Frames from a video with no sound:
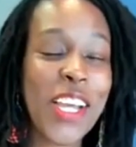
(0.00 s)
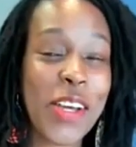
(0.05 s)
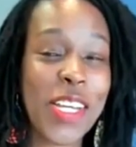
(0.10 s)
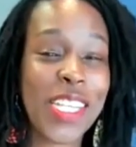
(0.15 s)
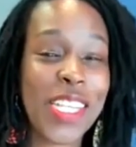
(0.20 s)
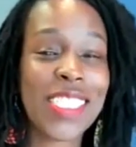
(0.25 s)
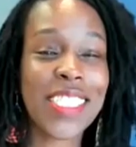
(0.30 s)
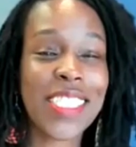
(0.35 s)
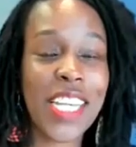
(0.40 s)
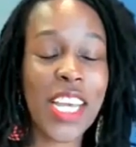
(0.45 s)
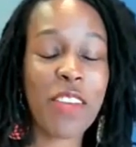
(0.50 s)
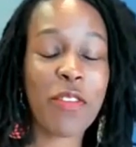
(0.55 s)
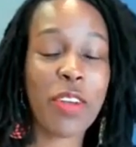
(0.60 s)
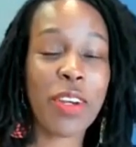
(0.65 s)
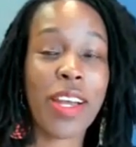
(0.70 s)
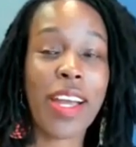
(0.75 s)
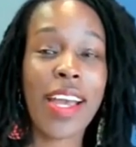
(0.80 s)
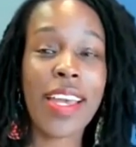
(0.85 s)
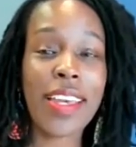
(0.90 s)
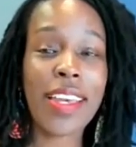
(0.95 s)
No,
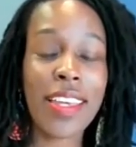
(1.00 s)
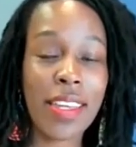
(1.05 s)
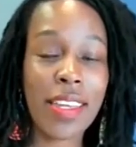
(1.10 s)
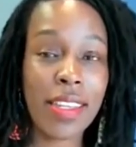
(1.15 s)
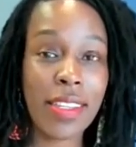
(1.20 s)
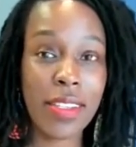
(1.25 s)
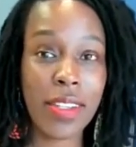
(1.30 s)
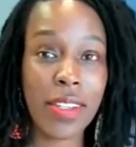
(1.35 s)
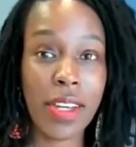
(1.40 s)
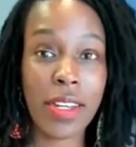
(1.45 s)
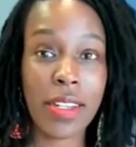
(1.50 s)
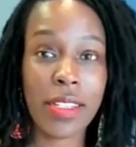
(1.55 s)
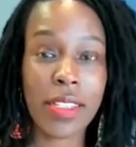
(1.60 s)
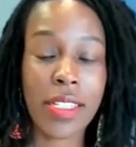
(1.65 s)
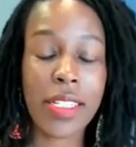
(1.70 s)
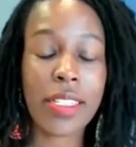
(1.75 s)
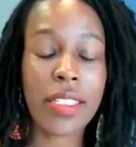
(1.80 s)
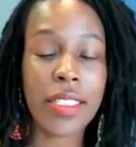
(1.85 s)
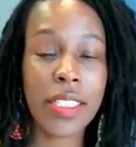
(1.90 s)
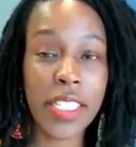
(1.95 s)
Xavier, I
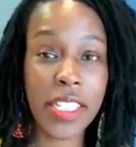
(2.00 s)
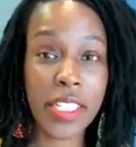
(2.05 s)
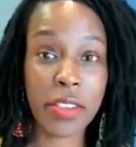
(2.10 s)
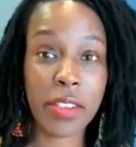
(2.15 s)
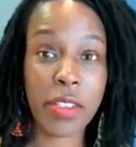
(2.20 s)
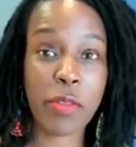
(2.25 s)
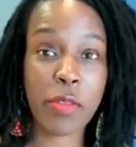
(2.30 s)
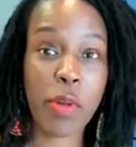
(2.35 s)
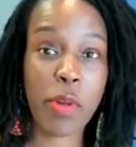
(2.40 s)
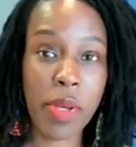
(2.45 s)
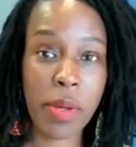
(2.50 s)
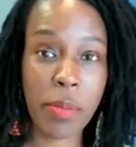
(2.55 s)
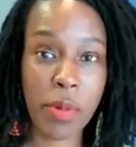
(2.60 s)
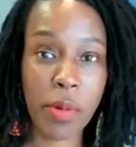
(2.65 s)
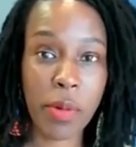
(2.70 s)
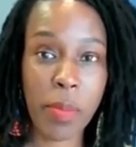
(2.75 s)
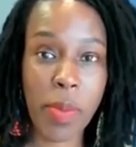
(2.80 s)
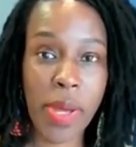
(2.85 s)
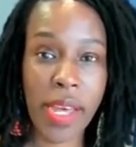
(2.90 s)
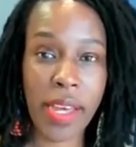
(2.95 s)
can clearly
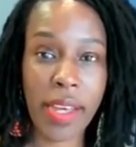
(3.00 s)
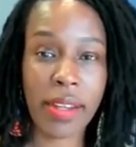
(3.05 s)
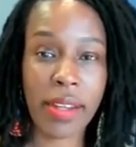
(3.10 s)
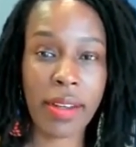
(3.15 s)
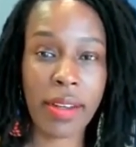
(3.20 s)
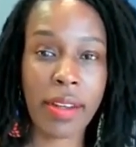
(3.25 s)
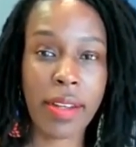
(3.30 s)
remember back.